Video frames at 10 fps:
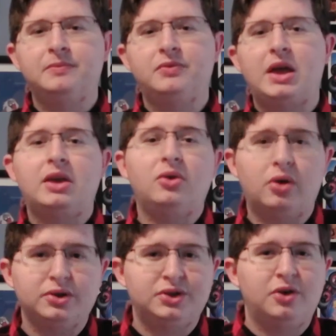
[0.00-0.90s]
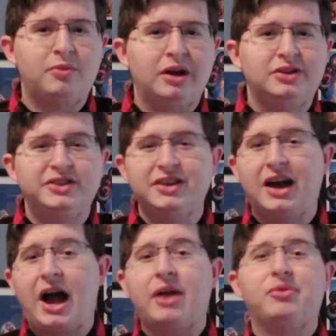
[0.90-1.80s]
Thank you all so much.
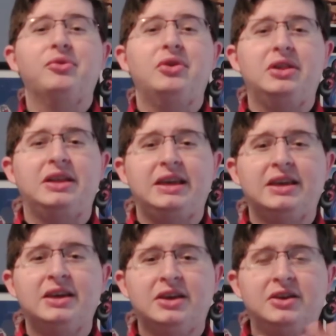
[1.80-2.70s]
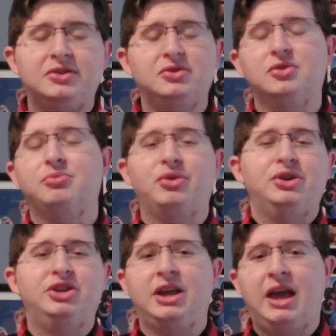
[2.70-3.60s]
I really do
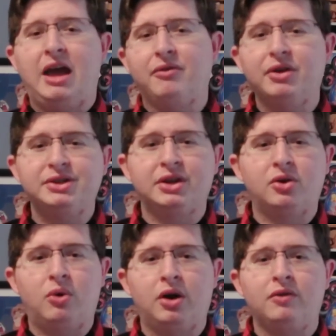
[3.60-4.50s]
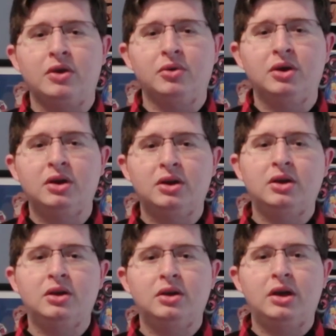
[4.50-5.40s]
appreciate every single one of you
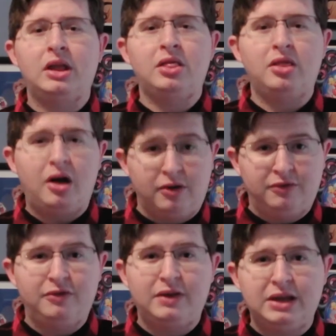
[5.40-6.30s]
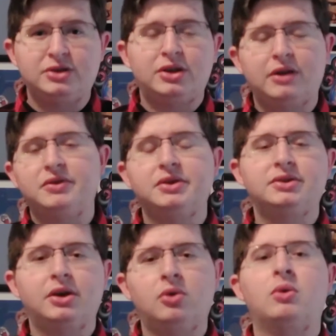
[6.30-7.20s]
and love each and every
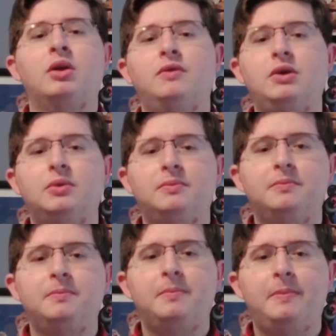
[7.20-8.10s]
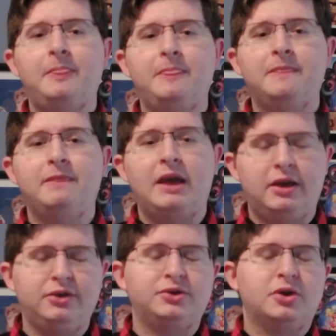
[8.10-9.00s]
single one of you.
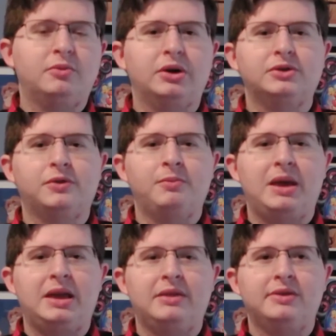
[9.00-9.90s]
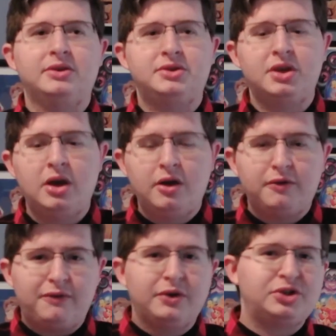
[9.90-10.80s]
Thank you so much for making this
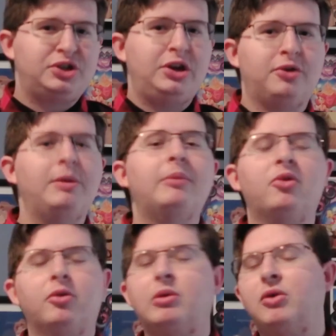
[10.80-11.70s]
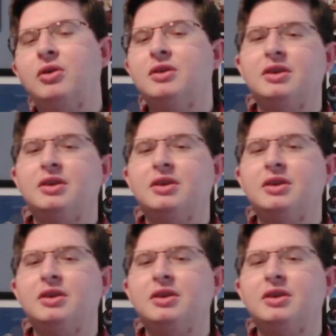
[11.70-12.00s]
first year memorable.